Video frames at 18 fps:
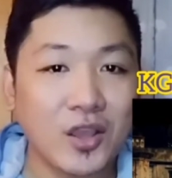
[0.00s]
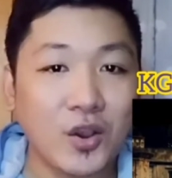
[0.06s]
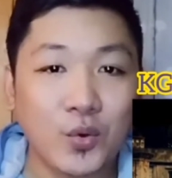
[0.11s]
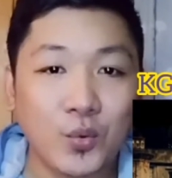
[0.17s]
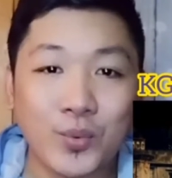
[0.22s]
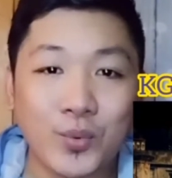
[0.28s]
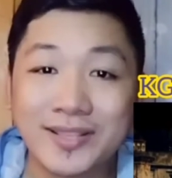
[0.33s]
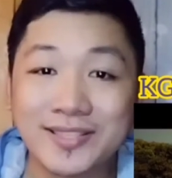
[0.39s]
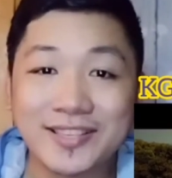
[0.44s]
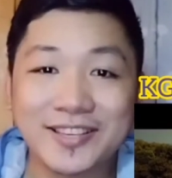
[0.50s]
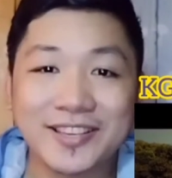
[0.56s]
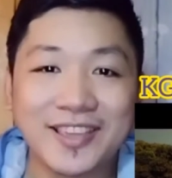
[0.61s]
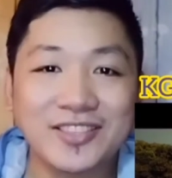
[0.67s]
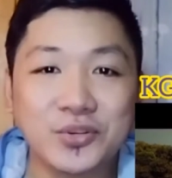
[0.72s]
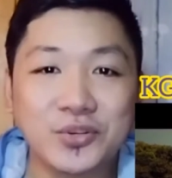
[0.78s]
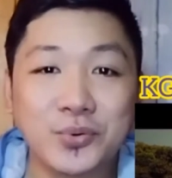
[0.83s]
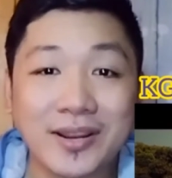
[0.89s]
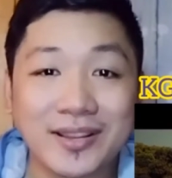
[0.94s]
Once again,
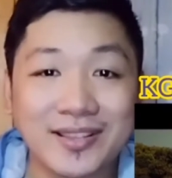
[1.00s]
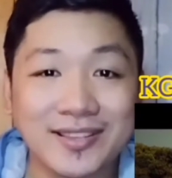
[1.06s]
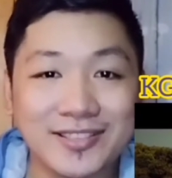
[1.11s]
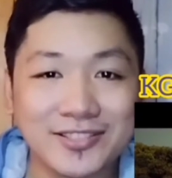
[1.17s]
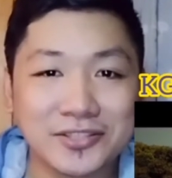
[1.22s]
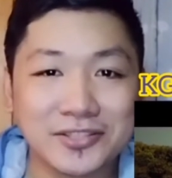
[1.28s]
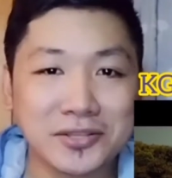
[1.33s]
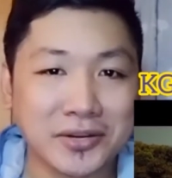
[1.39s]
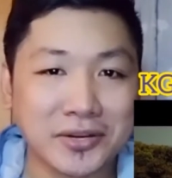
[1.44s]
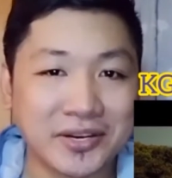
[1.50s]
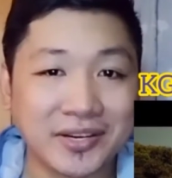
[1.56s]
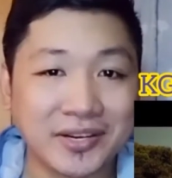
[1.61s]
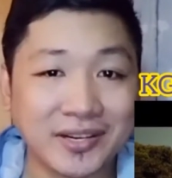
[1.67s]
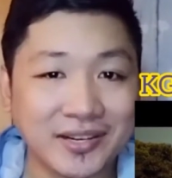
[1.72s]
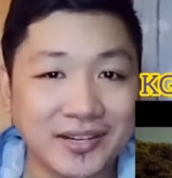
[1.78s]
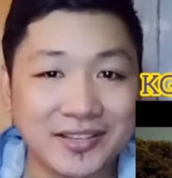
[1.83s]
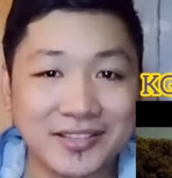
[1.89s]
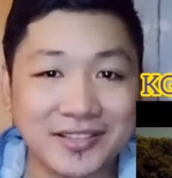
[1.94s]
the Rocking Star,
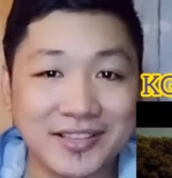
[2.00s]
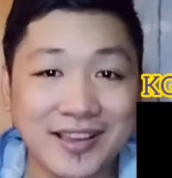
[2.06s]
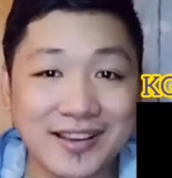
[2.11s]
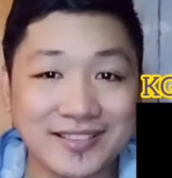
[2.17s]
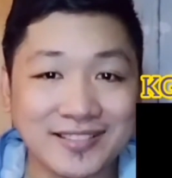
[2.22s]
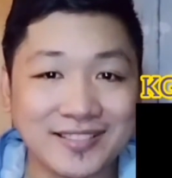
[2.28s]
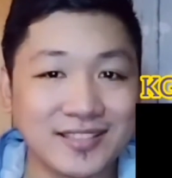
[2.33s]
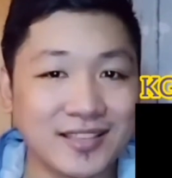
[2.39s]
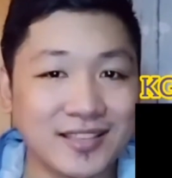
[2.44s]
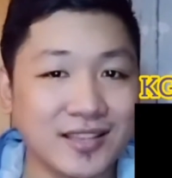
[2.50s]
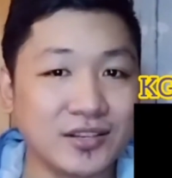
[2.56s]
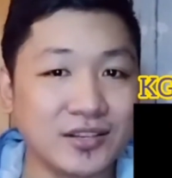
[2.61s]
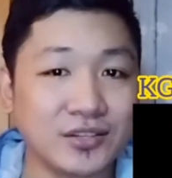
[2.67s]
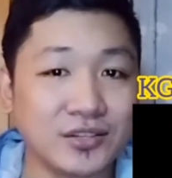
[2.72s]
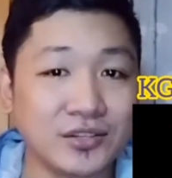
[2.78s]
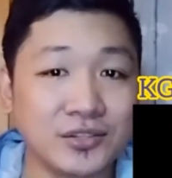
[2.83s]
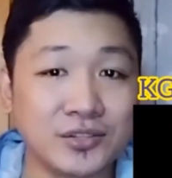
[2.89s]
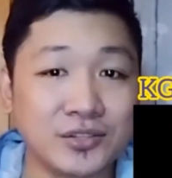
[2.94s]
Yash,
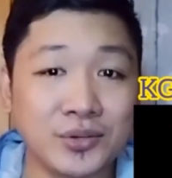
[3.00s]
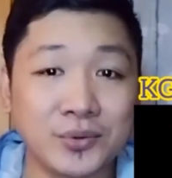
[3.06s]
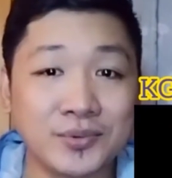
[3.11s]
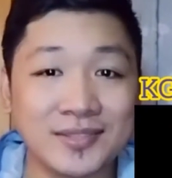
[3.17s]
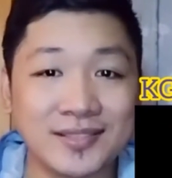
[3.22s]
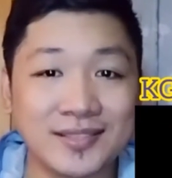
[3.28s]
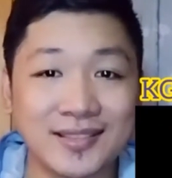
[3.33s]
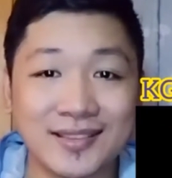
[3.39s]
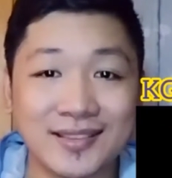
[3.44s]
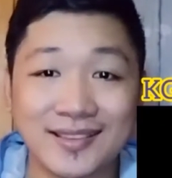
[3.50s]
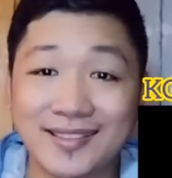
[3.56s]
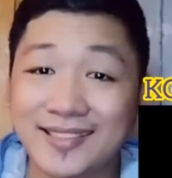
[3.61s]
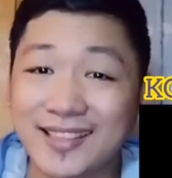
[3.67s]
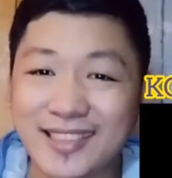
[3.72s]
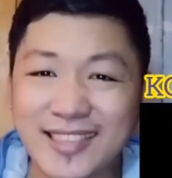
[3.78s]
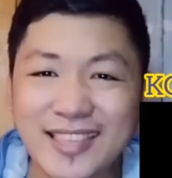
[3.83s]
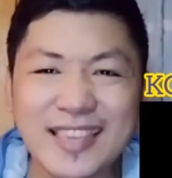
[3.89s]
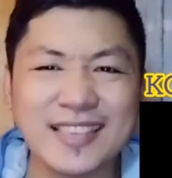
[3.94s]
shows
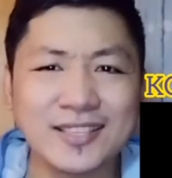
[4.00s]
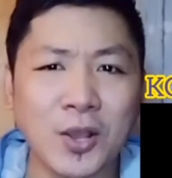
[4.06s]
that he is